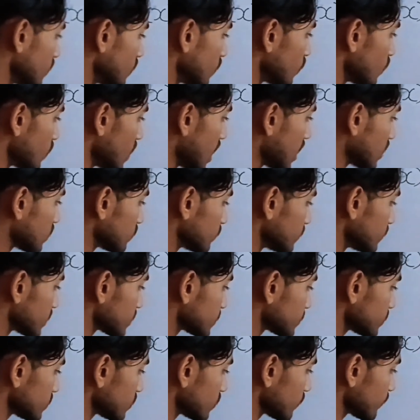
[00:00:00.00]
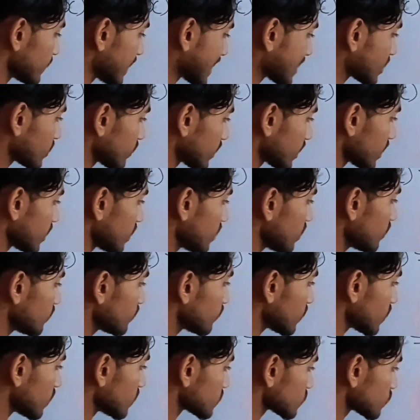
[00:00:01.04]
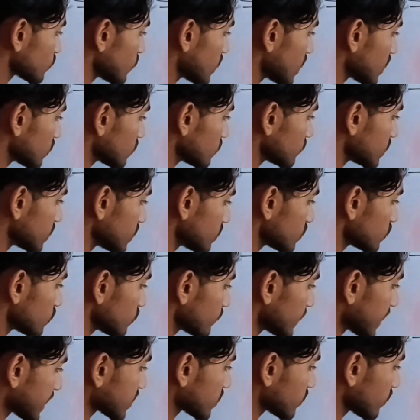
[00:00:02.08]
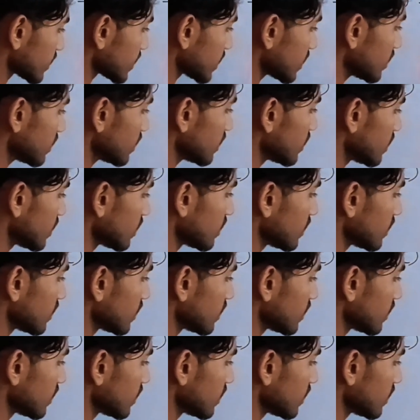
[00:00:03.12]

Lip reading: 1 over 0 factorial plus 1 over 2 factorial.